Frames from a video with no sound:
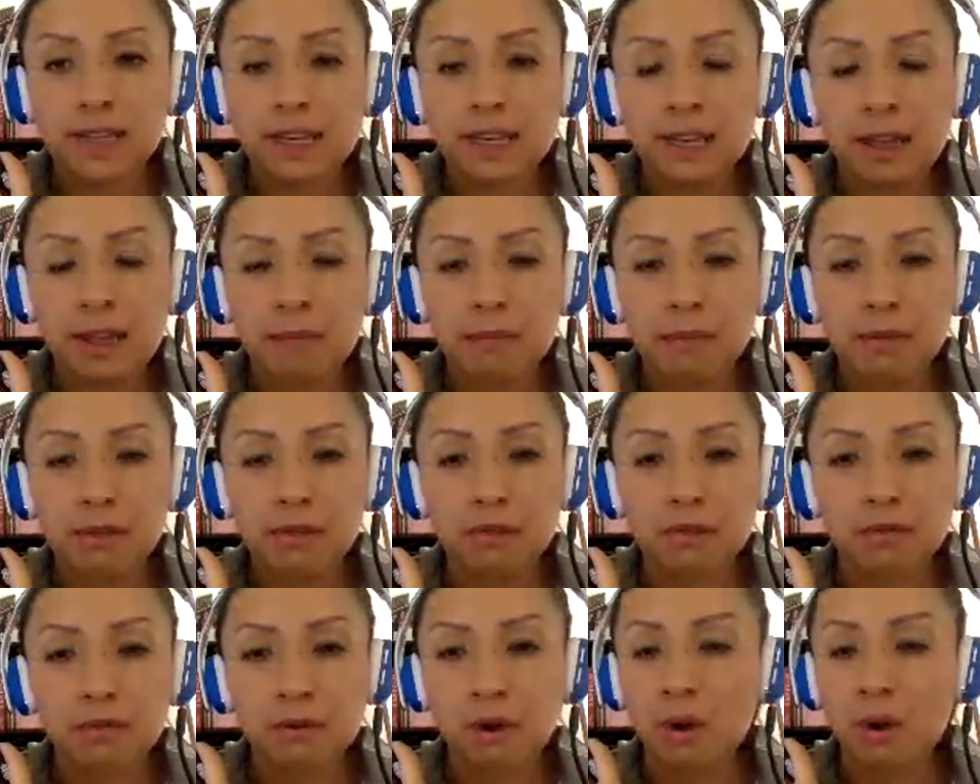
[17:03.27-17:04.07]
number
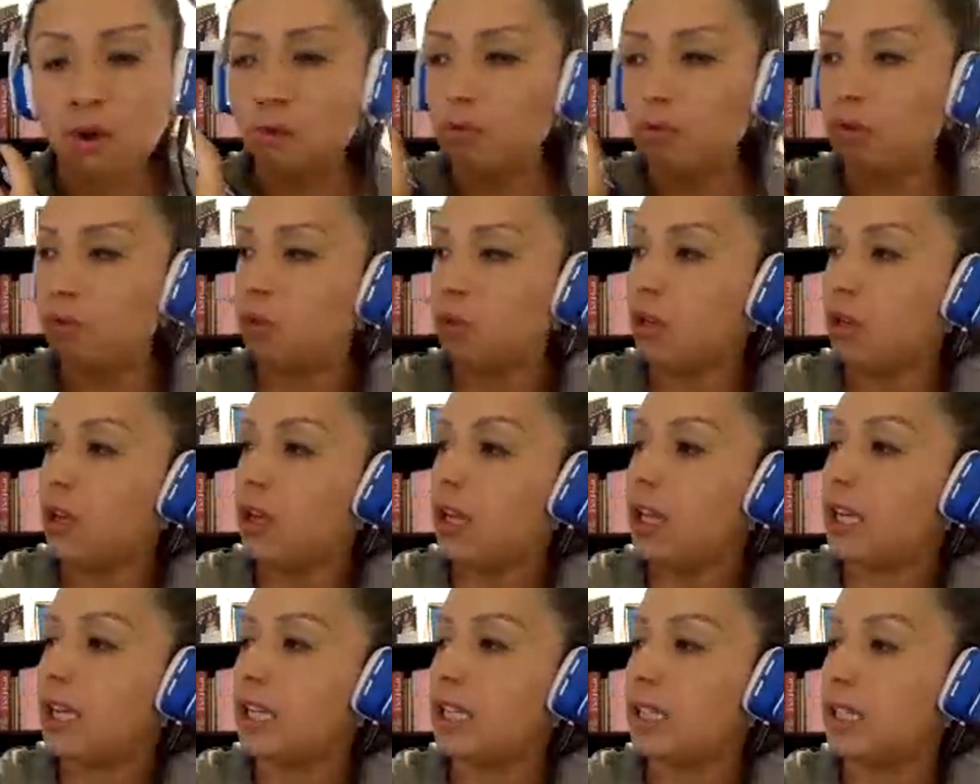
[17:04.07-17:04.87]
of rows.
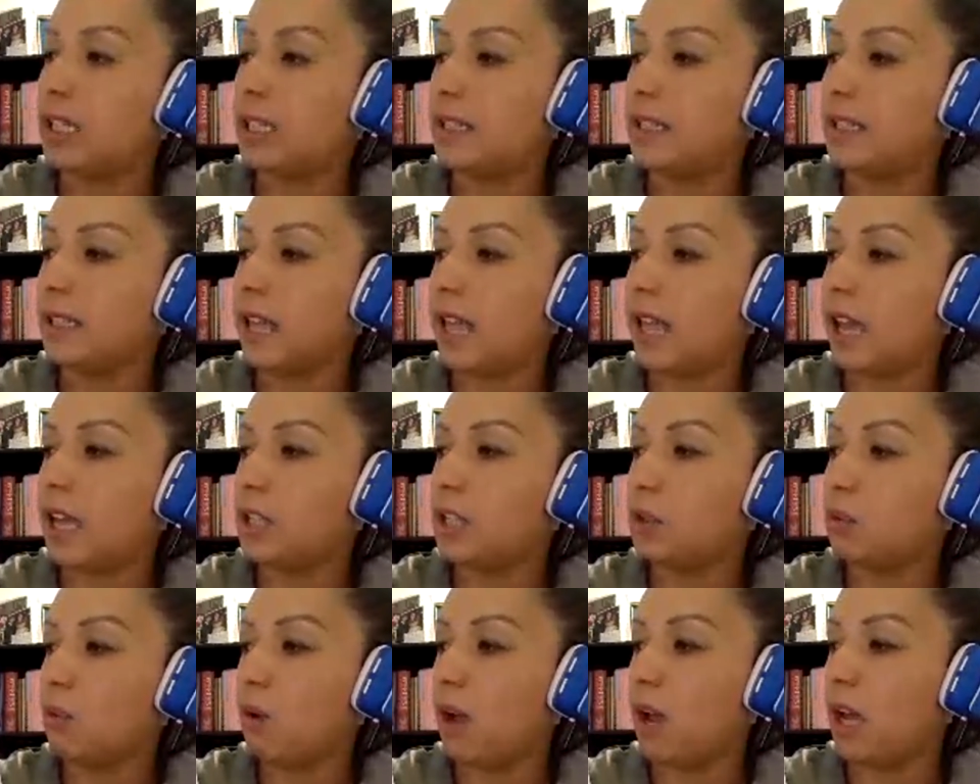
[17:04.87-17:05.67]
In this
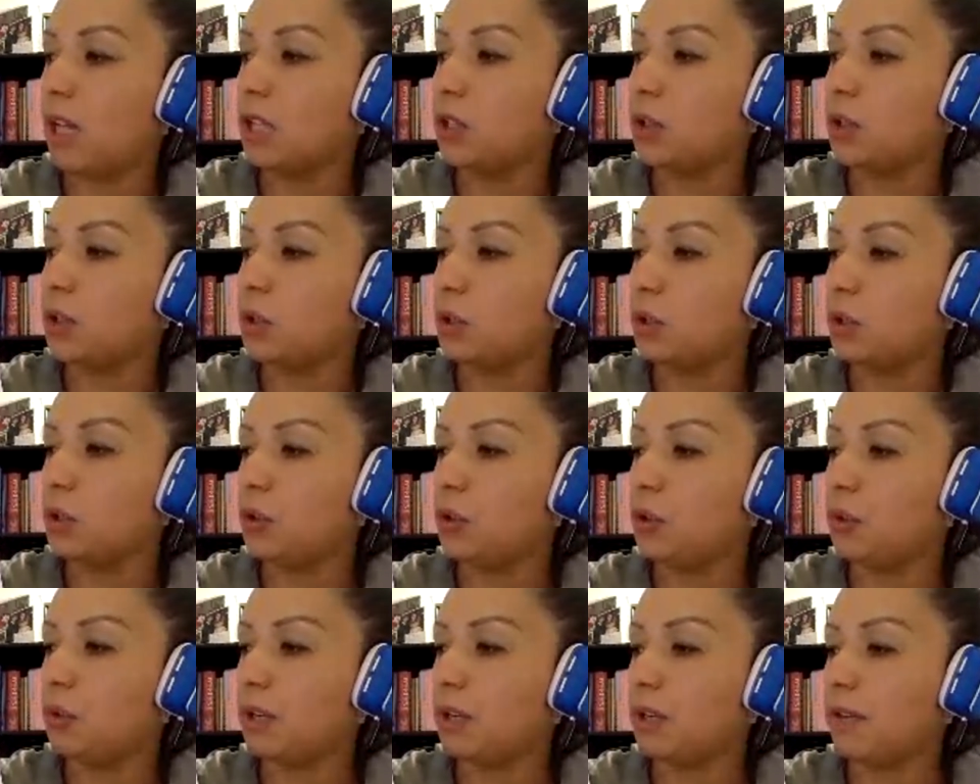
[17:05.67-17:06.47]
case, 1, 2,
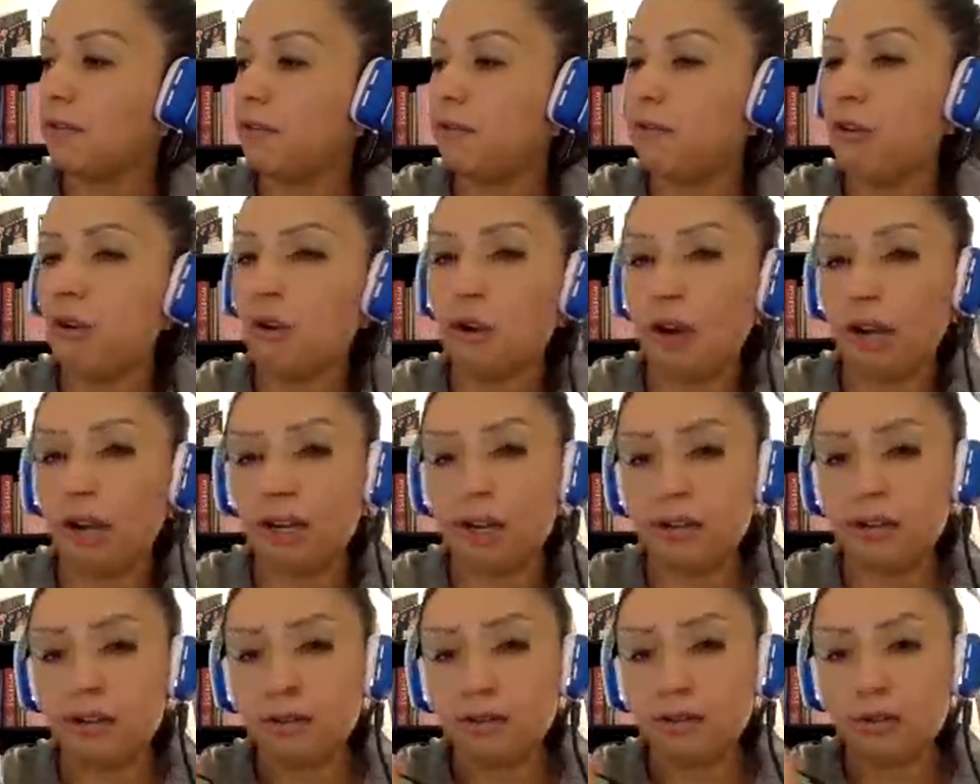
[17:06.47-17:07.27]
3, 4.
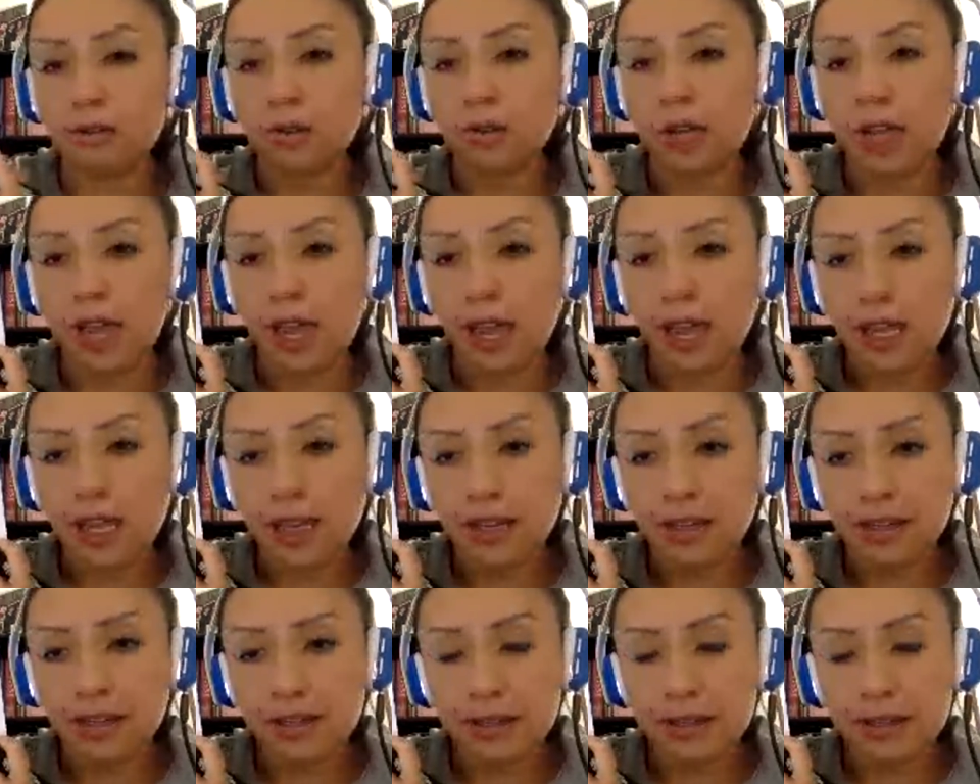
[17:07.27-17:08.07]

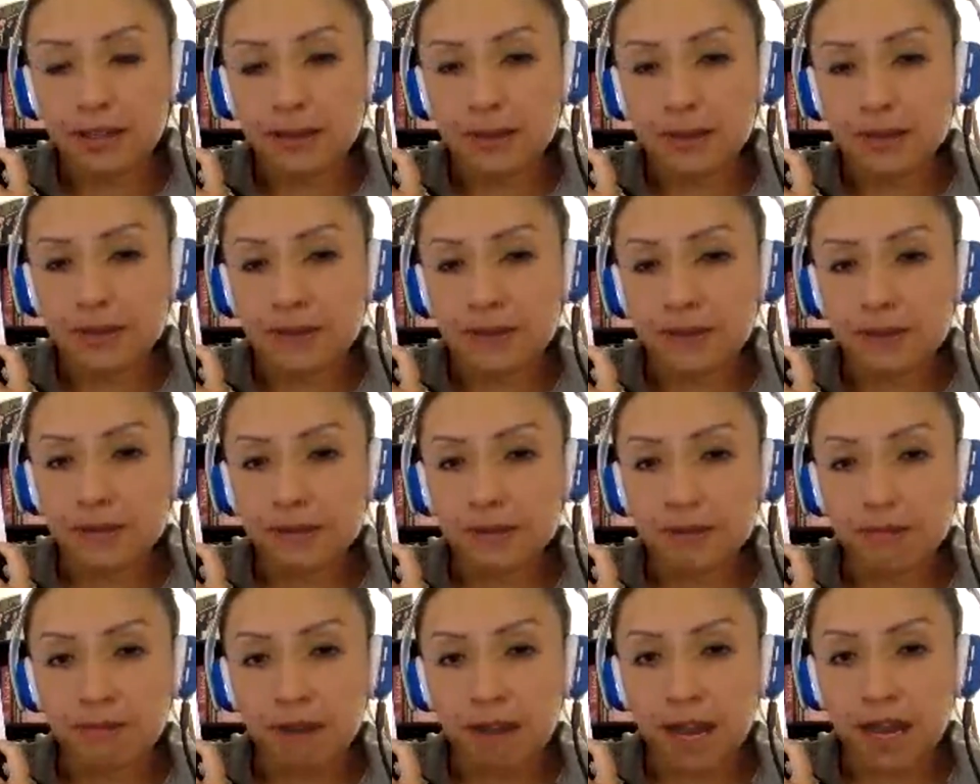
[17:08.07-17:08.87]
Okay?
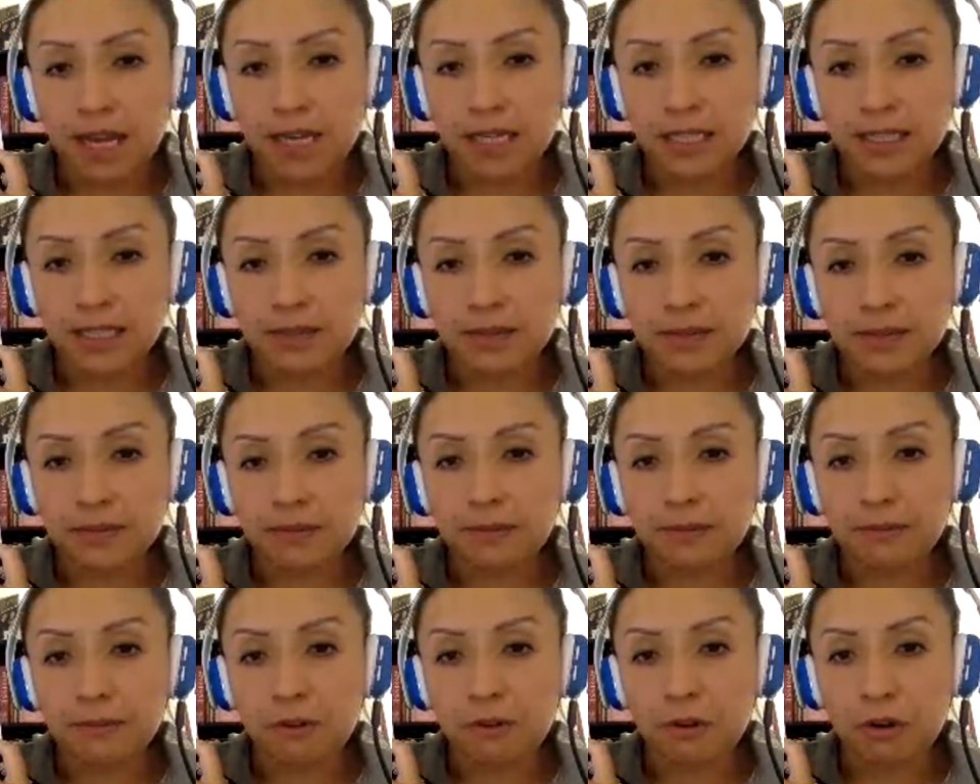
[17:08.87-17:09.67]
Right?
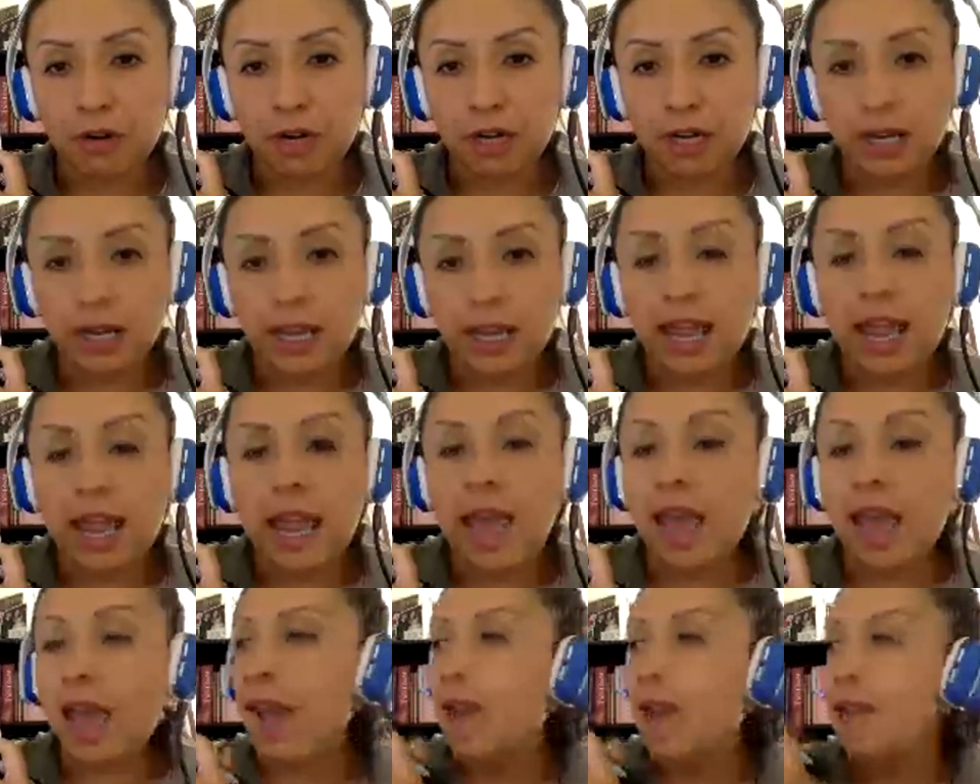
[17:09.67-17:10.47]
4.
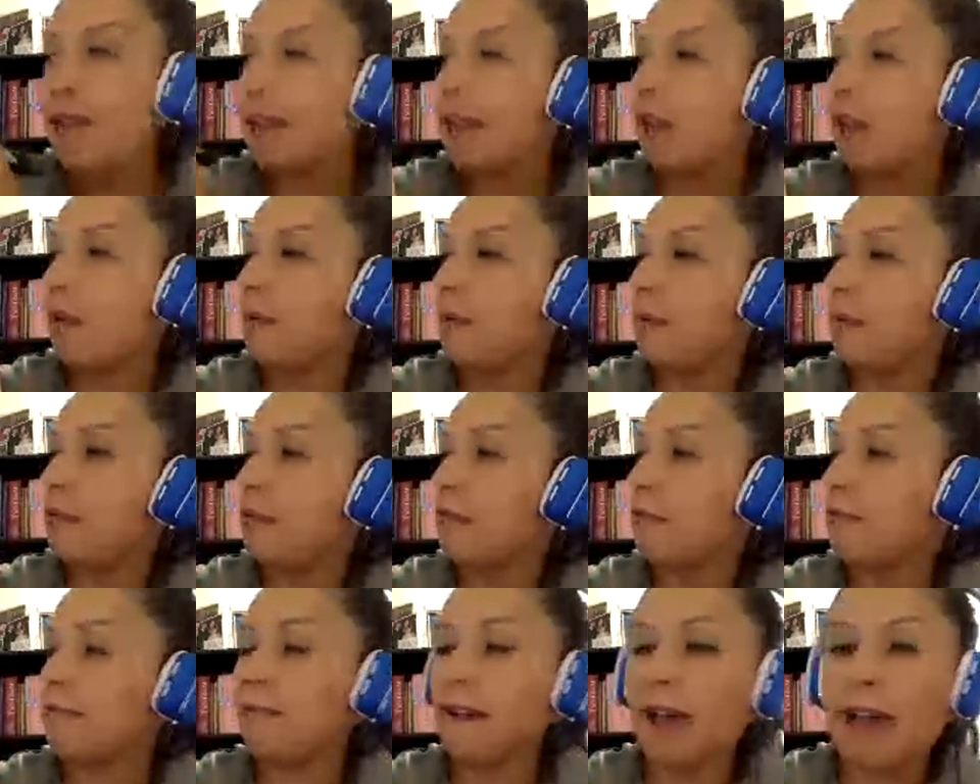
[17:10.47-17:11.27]
And number
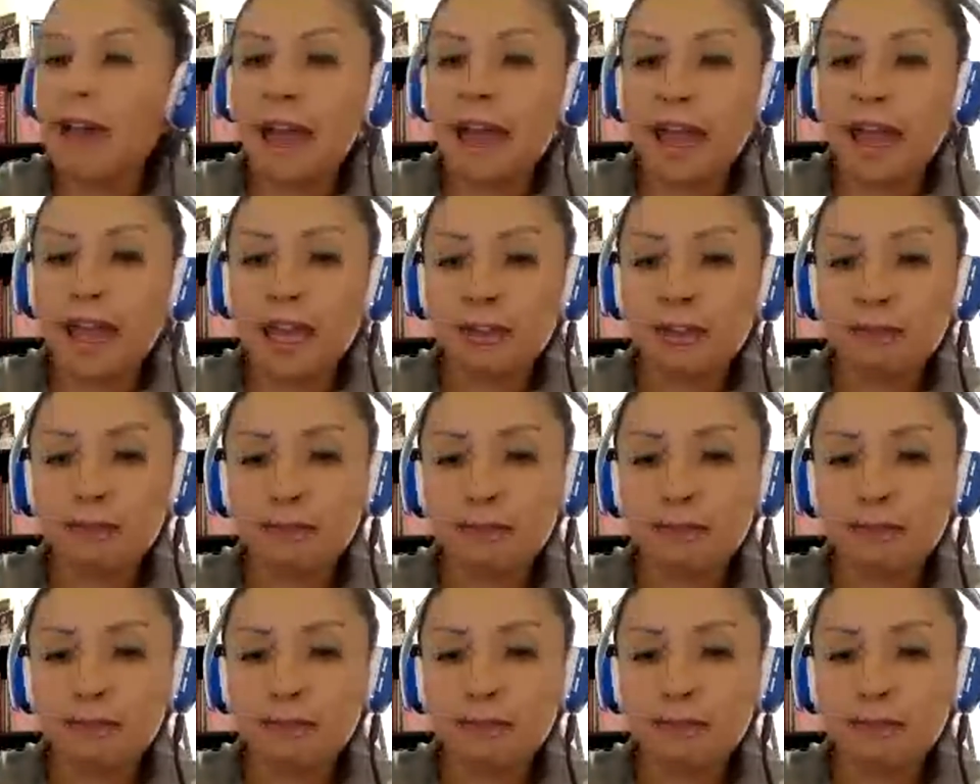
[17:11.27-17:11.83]
5